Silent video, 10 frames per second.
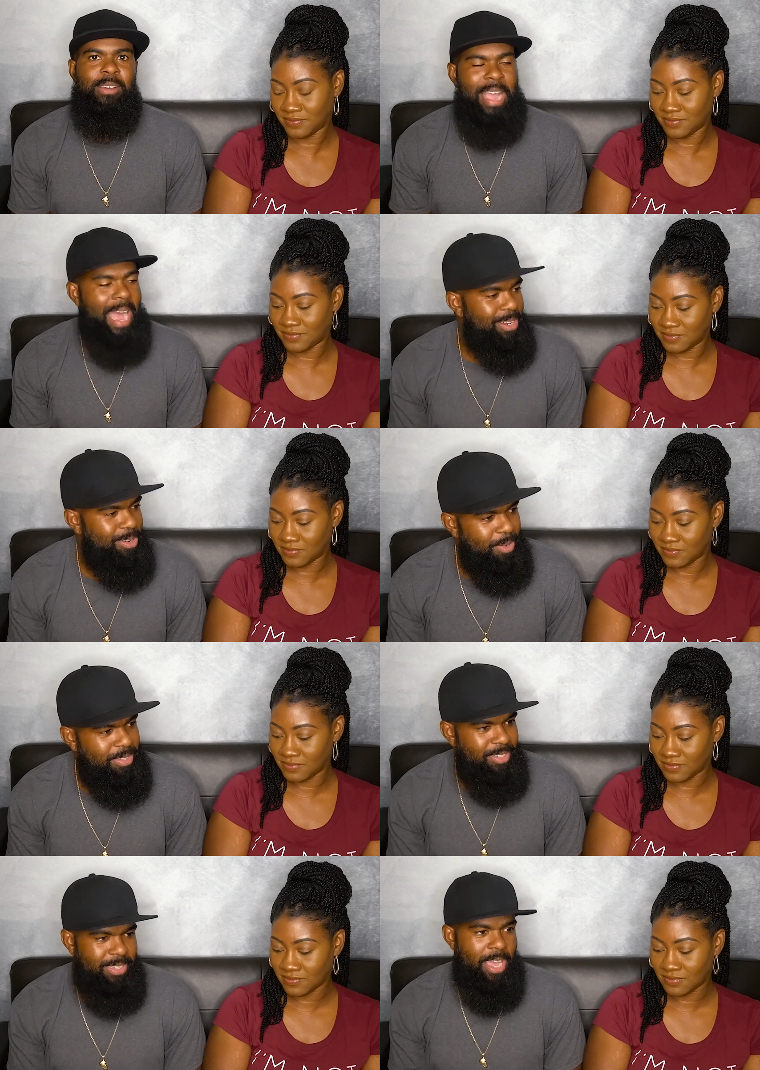Speaker 1: Got
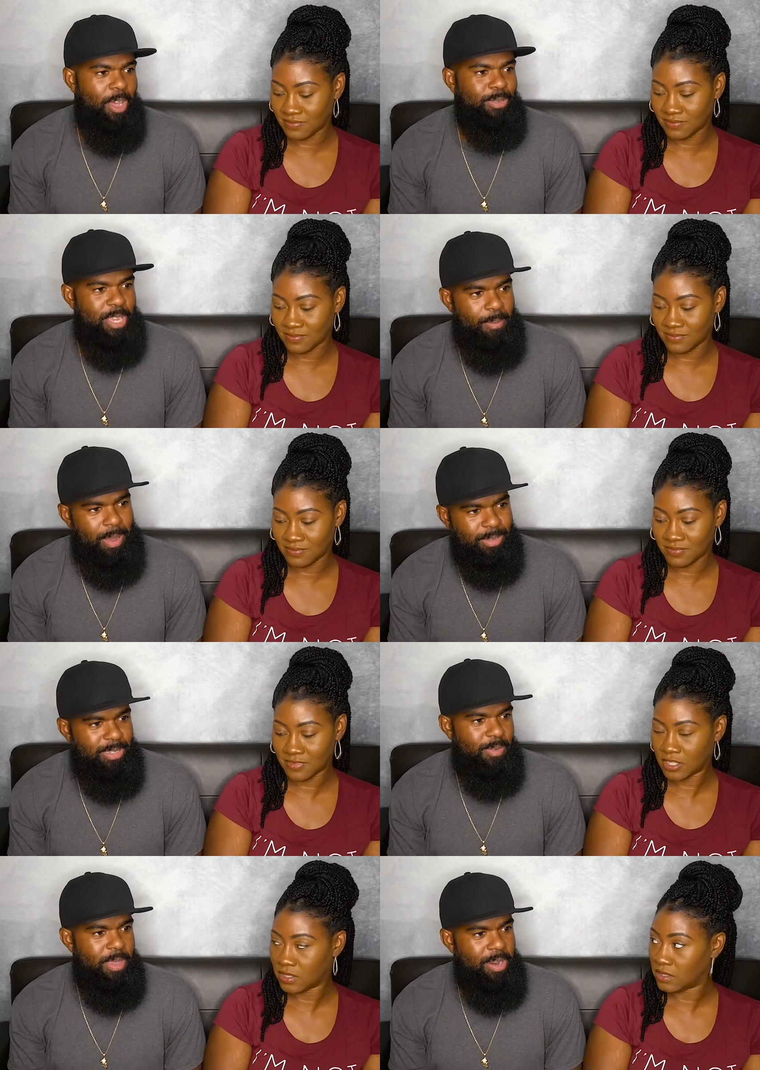doing Giselle talking about
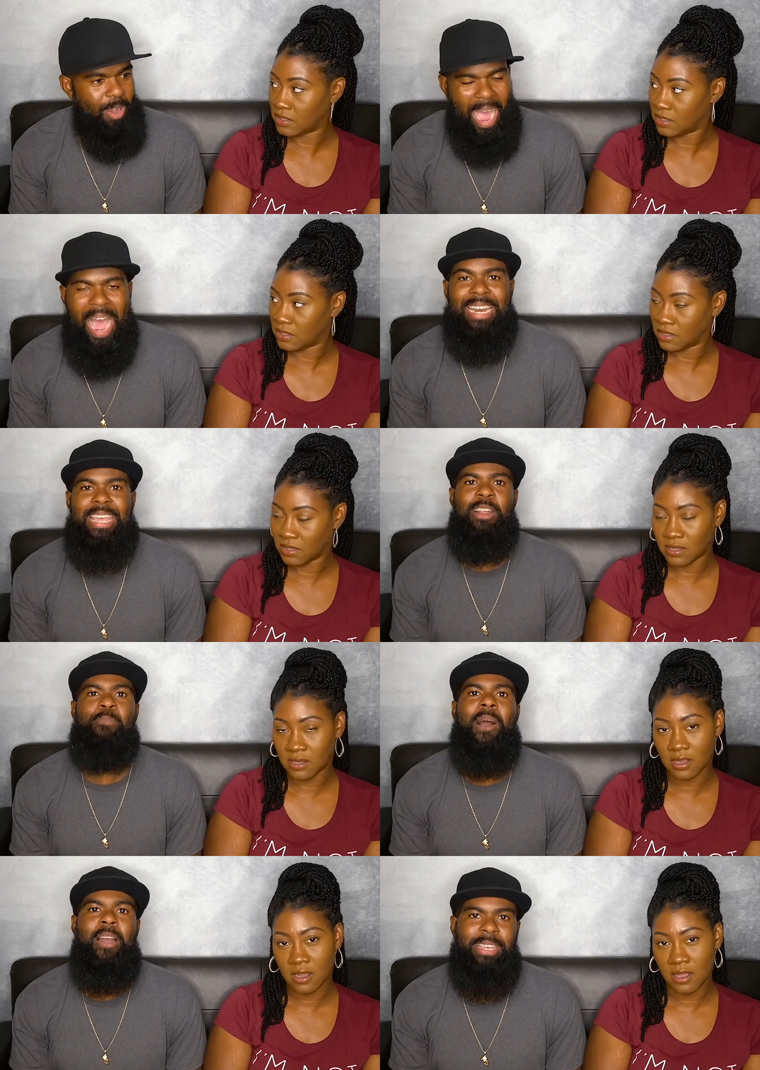something, you know, I need a
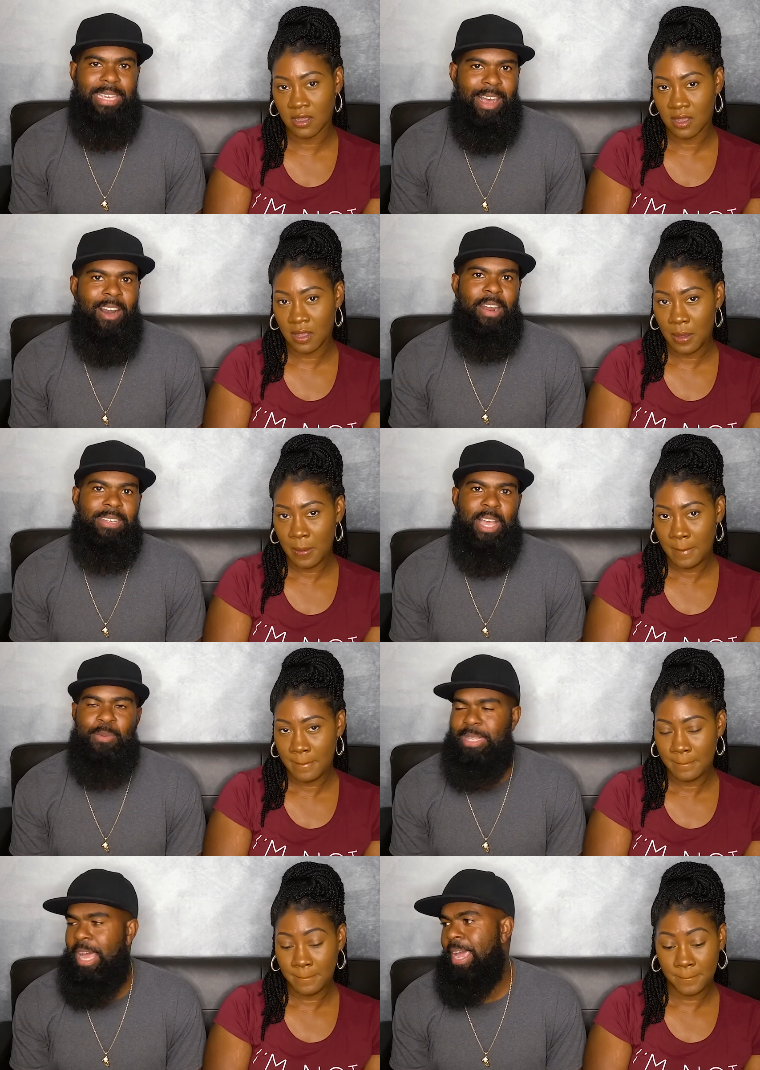marquee artist.
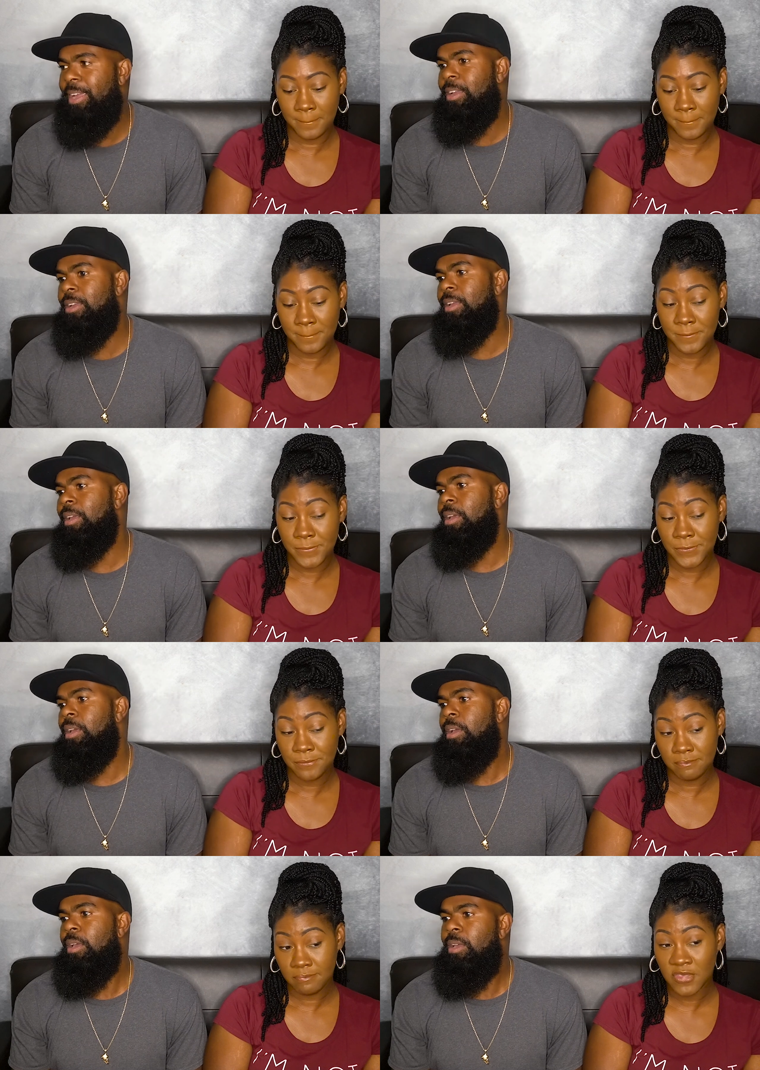I'm like,
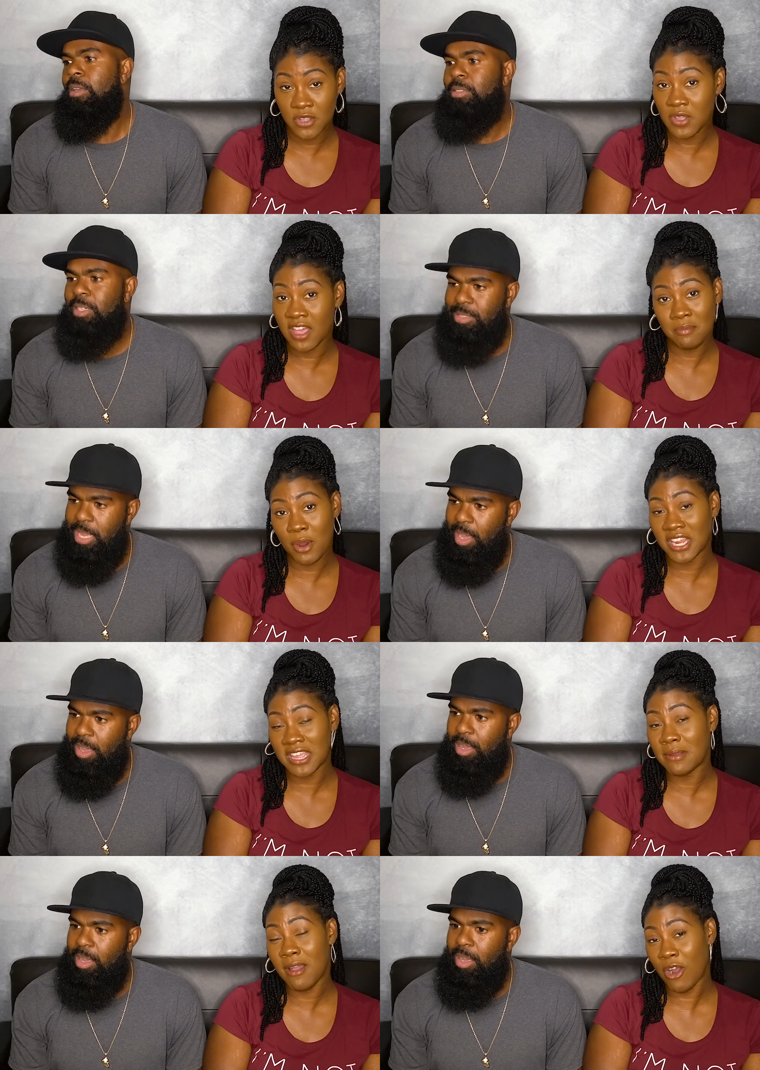do
Speaker 2: you have
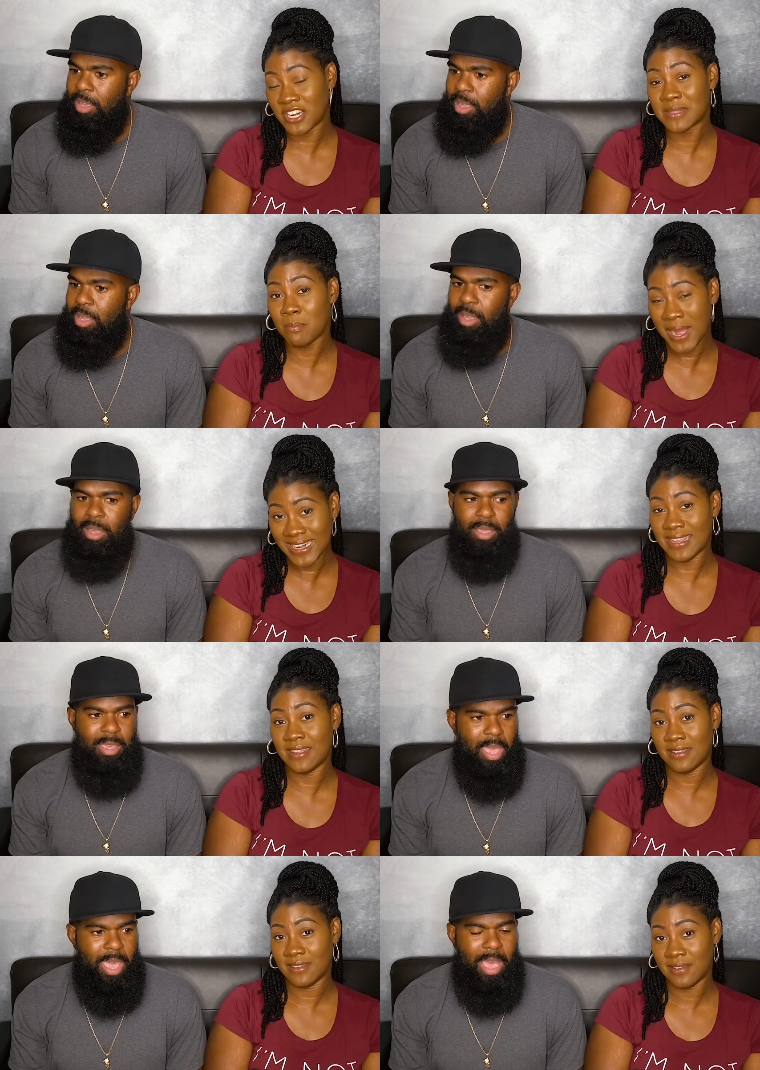marquee artist money?
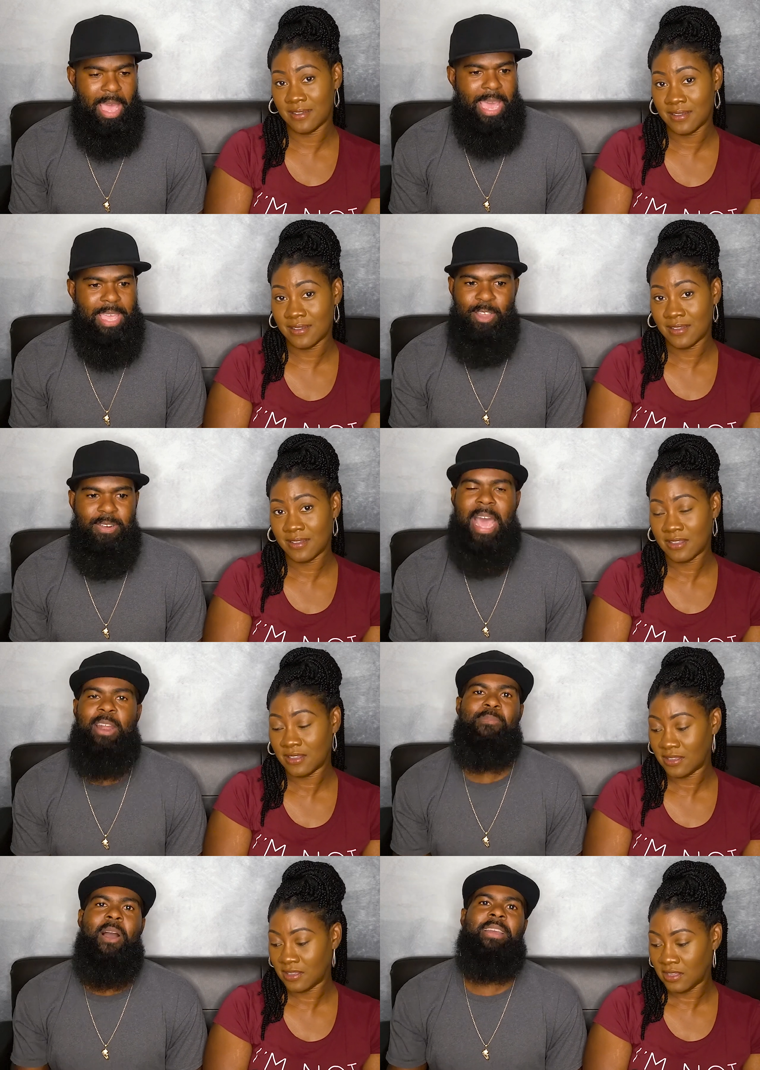
Speaker 1: Yeah, and you're not
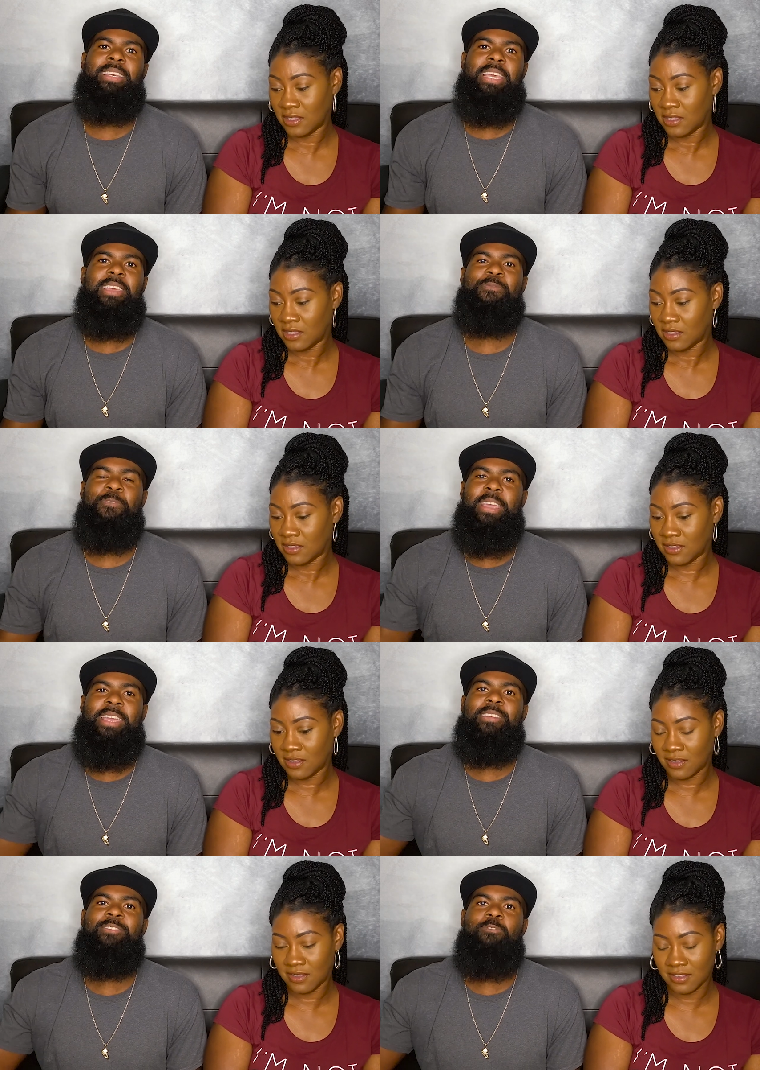a marquee
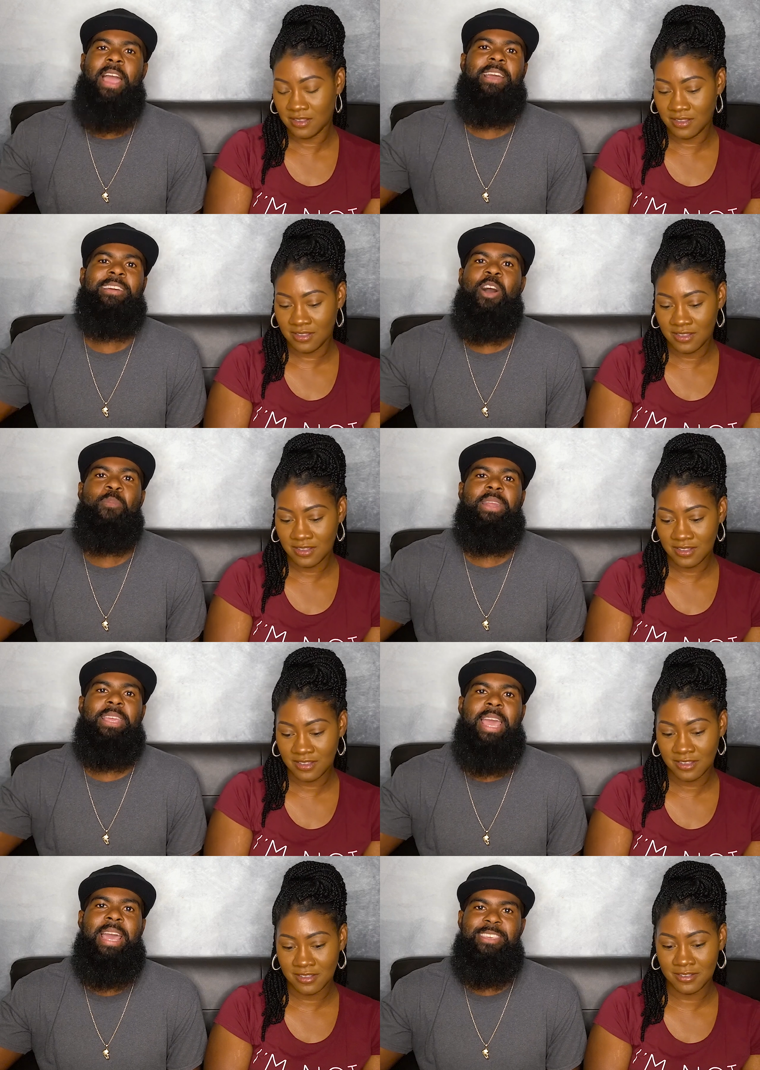freaking record company
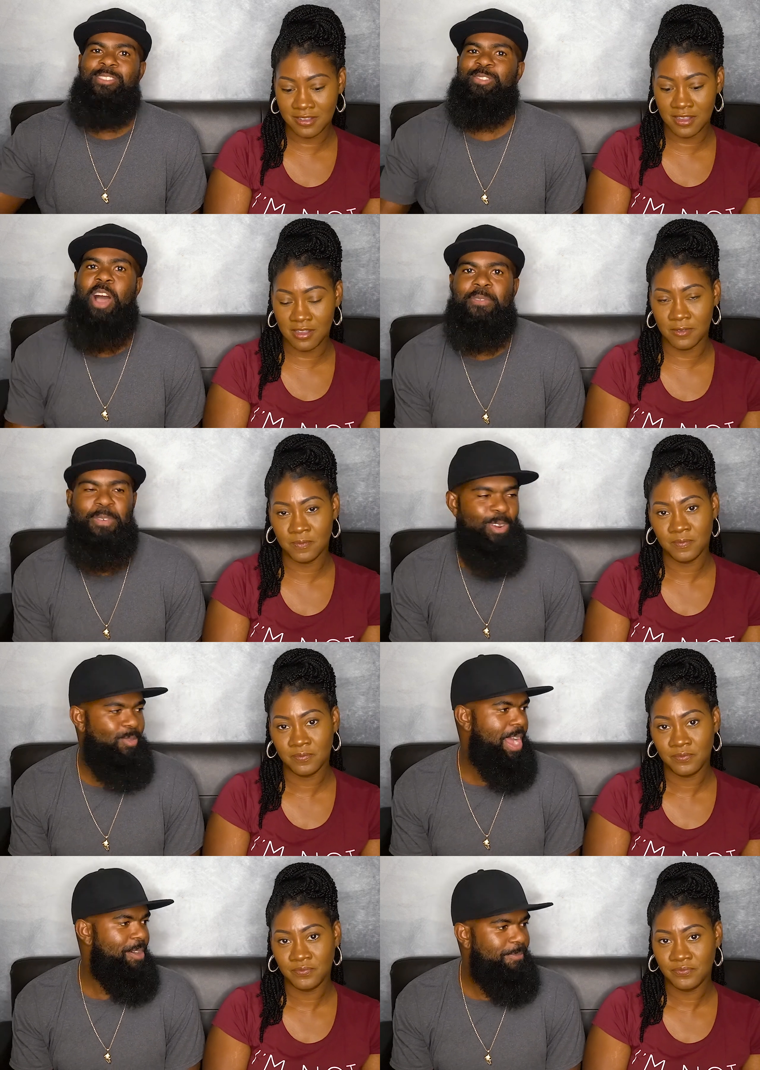yet. You yeah. start from the
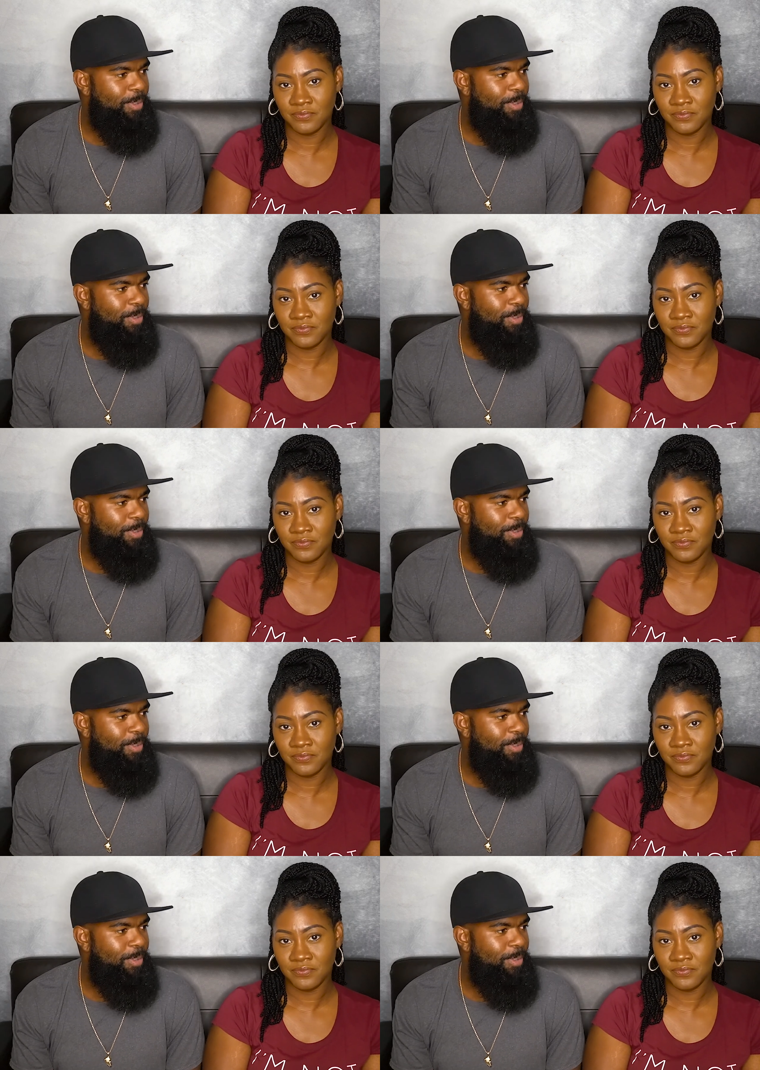ground